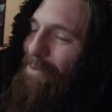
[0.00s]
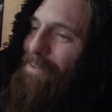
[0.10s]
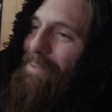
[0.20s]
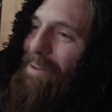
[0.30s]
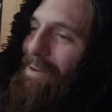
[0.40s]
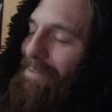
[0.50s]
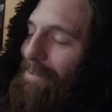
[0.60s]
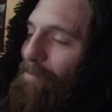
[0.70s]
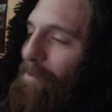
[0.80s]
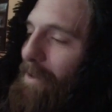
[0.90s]
which is
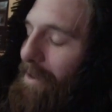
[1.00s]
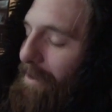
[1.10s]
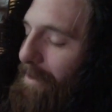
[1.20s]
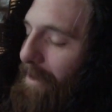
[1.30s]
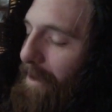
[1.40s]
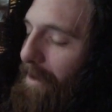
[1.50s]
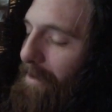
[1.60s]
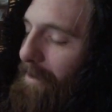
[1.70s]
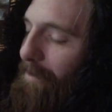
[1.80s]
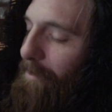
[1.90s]
awesome the
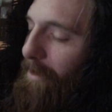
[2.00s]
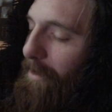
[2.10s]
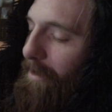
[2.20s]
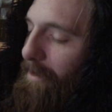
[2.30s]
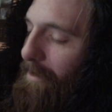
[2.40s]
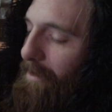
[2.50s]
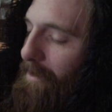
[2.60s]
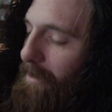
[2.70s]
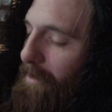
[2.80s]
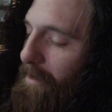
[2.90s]
heyday of like
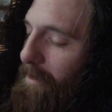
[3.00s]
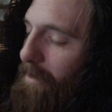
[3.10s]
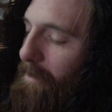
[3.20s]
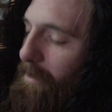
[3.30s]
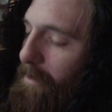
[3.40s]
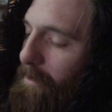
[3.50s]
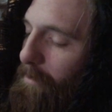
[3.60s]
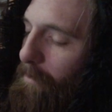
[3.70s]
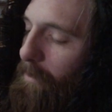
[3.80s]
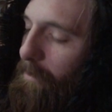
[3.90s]

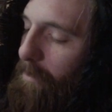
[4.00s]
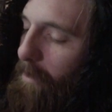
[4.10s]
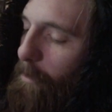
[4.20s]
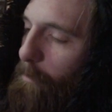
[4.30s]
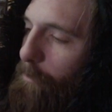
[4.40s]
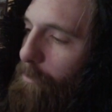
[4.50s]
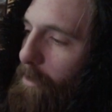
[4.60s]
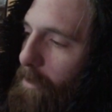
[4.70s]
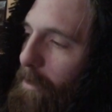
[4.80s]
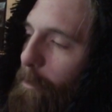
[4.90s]
really terrible
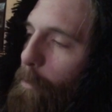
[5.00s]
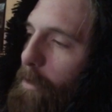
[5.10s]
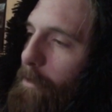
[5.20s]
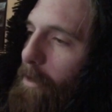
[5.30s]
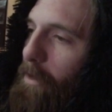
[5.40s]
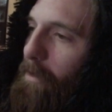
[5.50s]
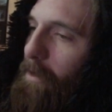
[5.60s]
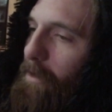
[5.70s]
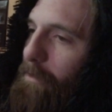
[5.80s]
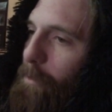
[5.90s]
shit, and everybody'd be all
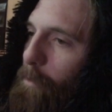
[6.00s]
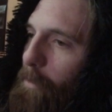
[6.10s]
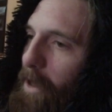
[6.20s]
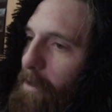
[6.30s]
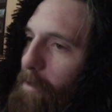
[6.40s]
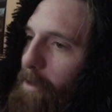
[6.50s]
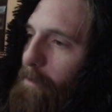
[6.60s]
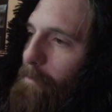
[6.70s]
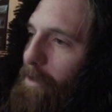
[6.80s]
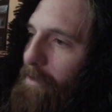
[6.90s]
like super mad about
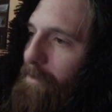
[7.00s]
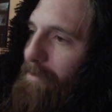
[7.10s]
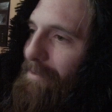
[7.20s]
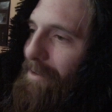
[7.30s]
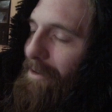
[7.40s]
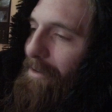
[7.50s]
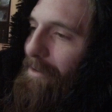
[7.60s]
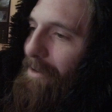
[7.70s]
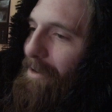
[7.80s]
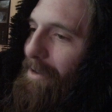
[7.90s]
him because you know
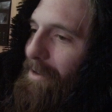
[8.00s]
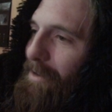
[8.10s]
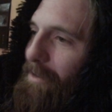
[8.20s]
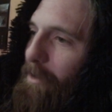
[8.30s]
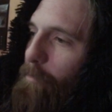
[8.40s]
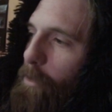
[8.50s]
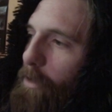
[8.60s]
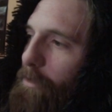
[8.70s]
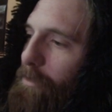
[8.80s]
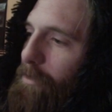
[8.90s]
they'd have
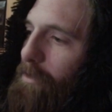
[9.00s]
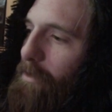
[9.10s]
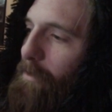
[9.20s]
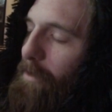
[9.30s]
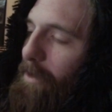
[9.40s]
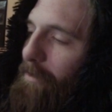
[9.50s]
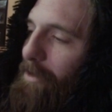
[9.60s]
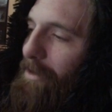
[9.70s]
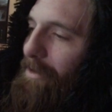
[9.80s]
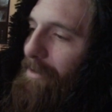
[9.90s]
Bush or whatever
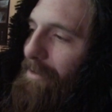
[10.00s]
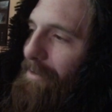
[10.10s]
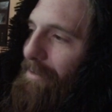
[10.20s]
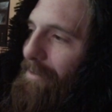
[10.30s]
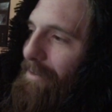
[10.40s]
in it, and